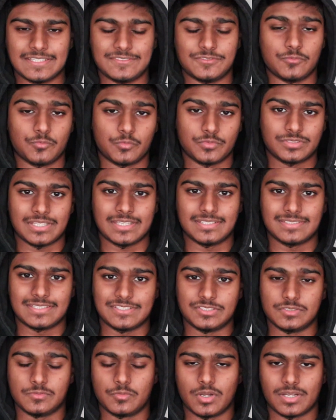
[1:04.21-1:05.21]
days
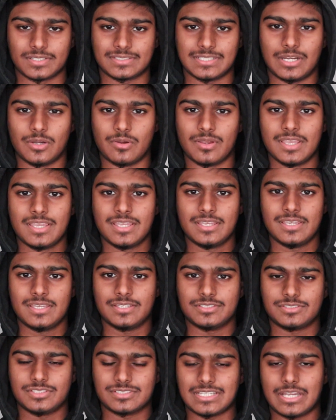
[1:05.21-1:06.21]
you've worked out,
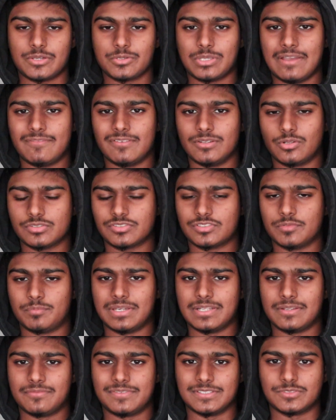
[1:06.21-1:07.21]
just how you haven't lost the
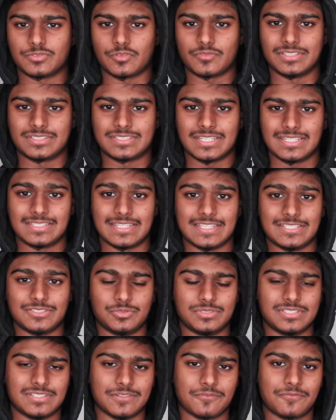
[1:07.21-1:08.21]
benefits of the 10 days
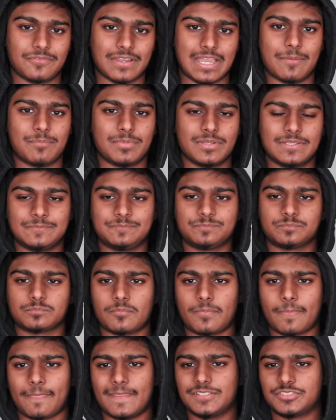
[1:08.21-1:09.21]
you didn't fap.
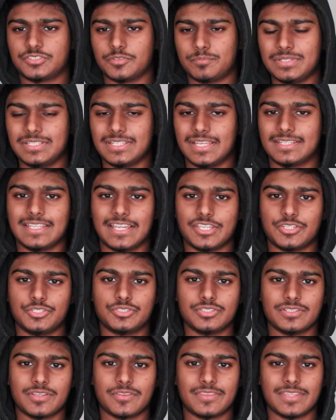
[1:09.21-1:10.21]
It should be like that. You
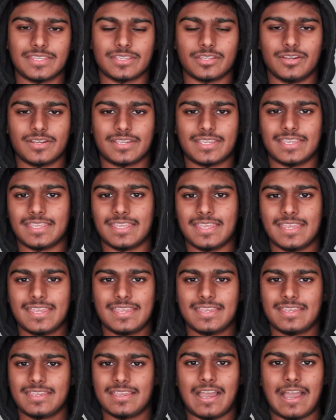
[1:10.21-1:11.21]
shouldn't think, okay,
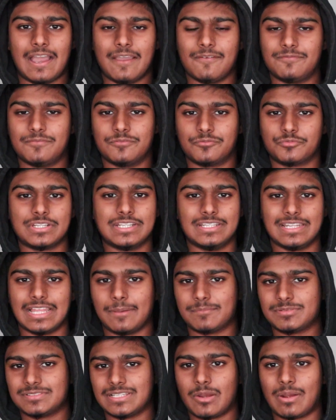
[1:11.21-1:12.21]
I've
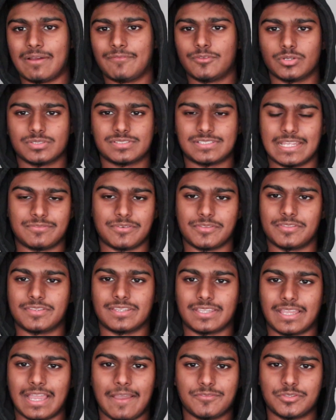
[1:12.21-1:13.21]
relapsed now, I've lost
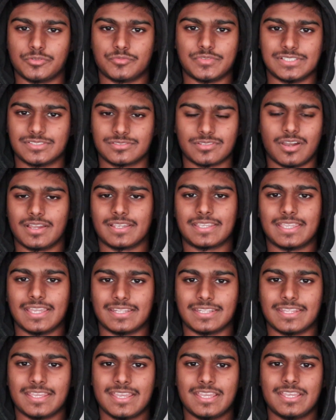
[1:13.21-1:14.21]
everything, I have to restart
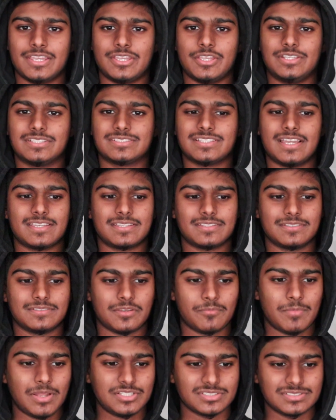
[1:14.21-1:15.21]
again. It's like,
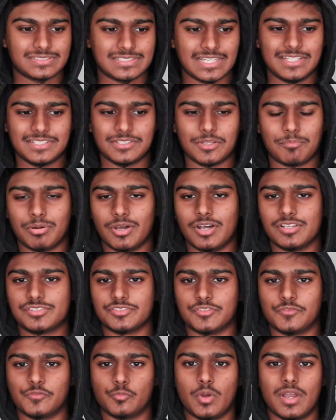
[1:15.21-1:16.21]
imagine telling a
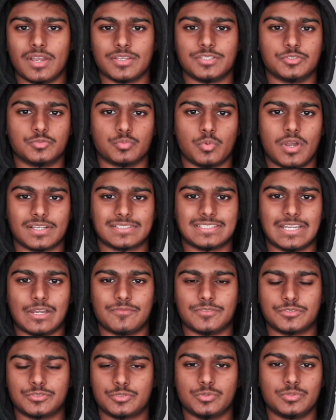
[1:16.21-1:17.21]
person who's worked
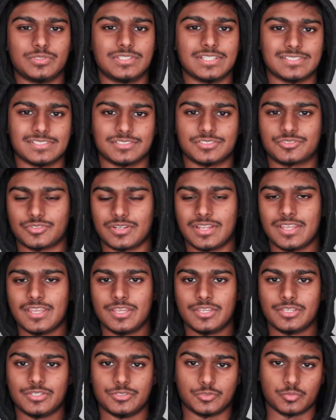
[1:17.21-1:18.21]
out for two years
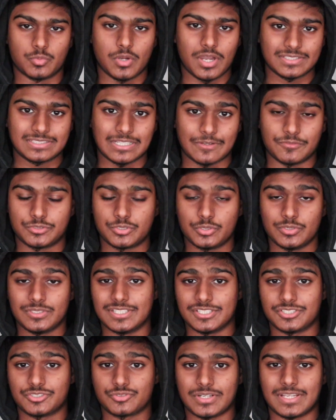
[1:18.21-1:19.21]

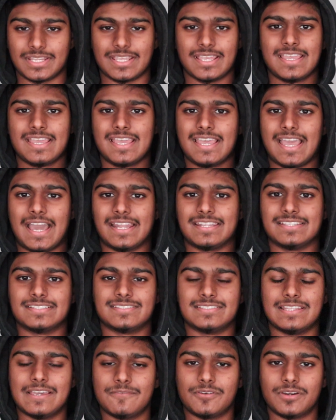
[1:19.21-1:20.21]
straight and
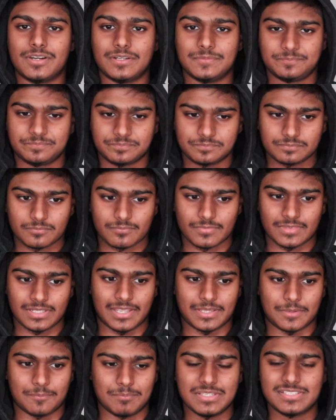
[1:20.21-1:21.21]
has never
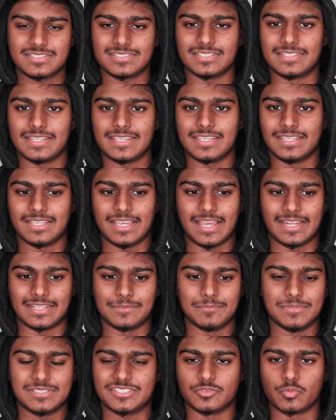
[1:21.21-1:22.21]
like missed a day, and
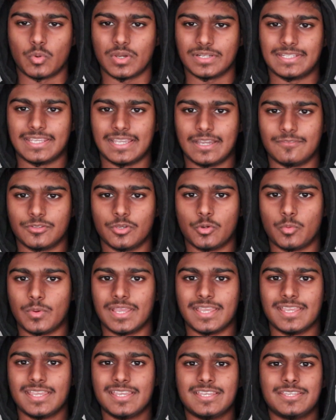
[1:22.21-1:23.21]
he misses one day out of
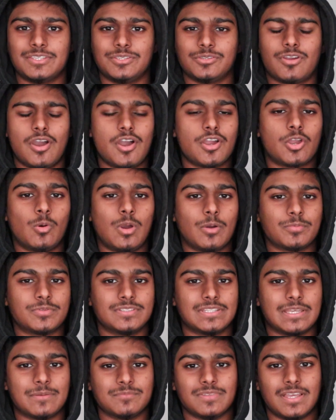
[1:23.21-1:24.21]
nowhere. You can't go up
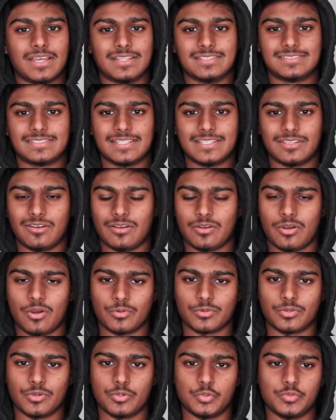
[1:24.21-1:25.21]
to them and say,
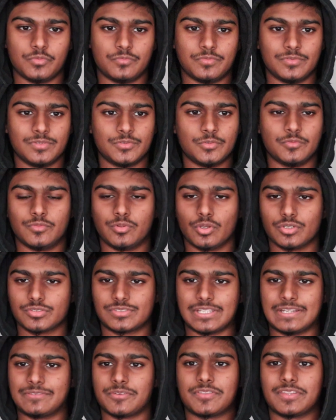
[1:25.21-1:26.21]
oh no, you've
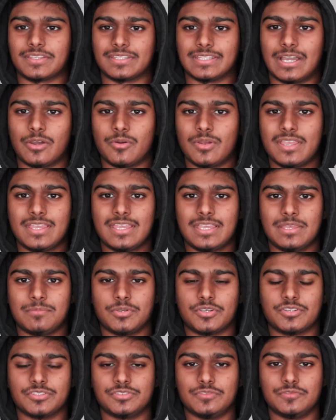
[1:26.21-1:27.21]
lost everything now
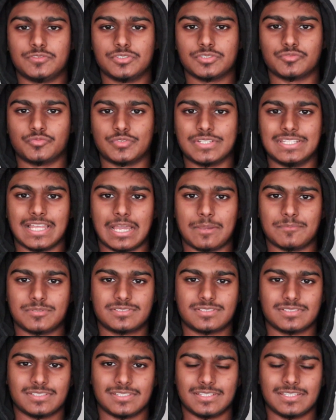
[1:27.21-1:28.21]
because you've just
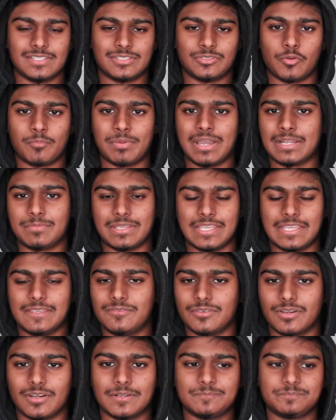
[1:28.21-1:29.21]
relapsed in your bad
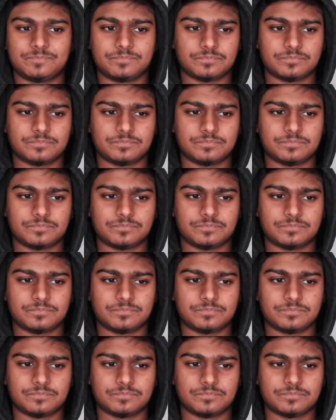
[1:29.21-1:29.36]
behavior.